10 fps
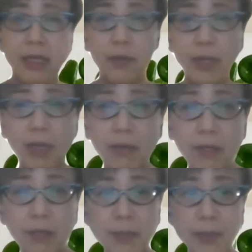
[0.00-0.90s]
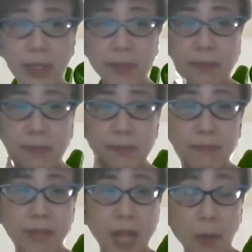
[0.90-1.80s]
we are caught between
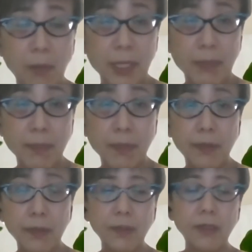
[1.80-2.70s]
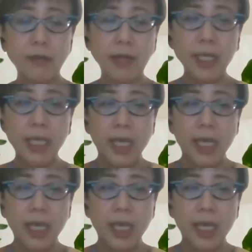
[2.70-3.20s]
our people, right?